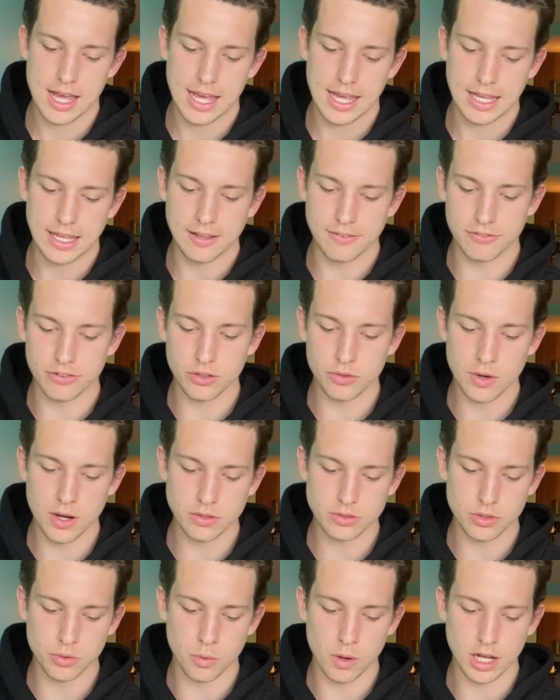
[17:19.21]
He flew out
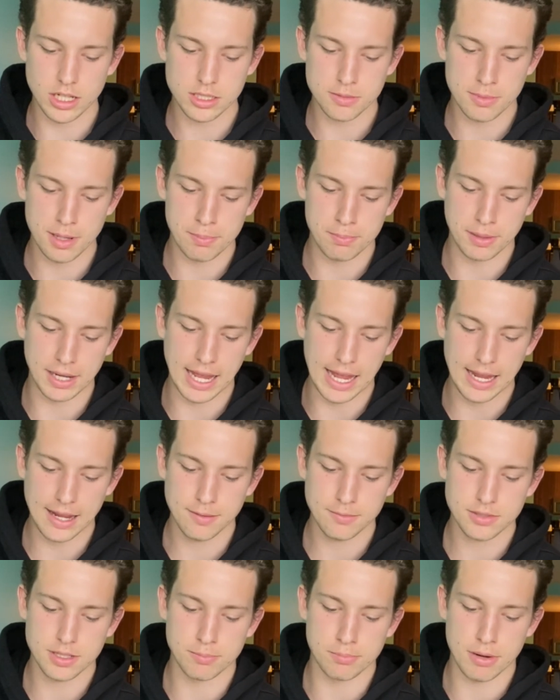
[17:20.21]
to watch my
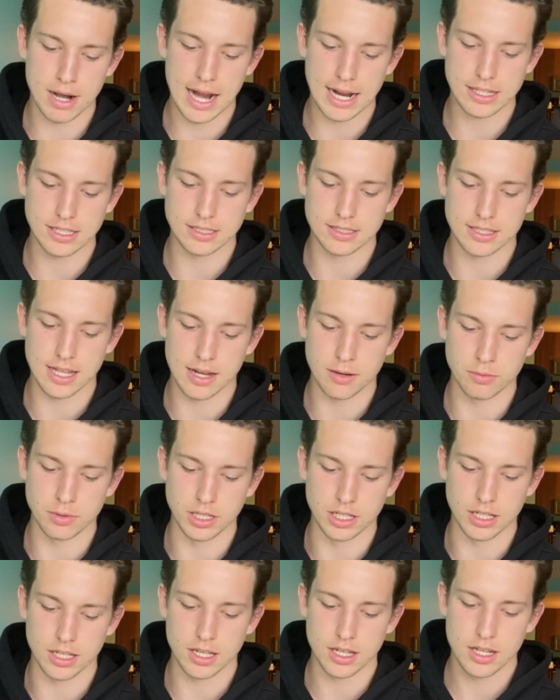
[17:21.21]
games and practice that
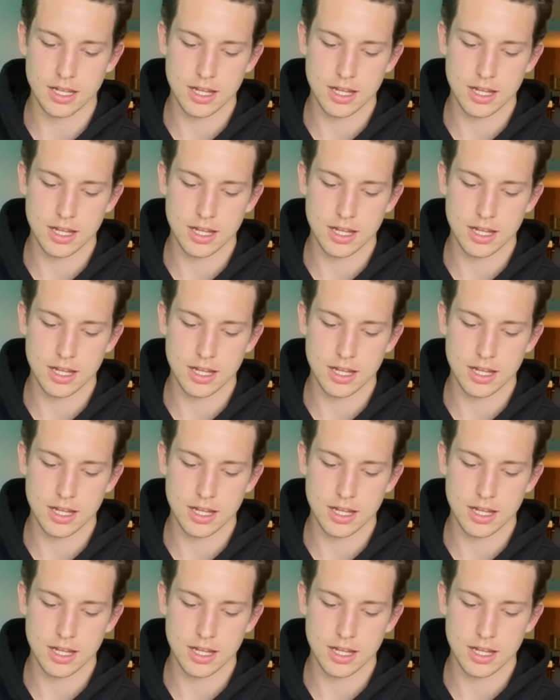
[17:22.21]
week.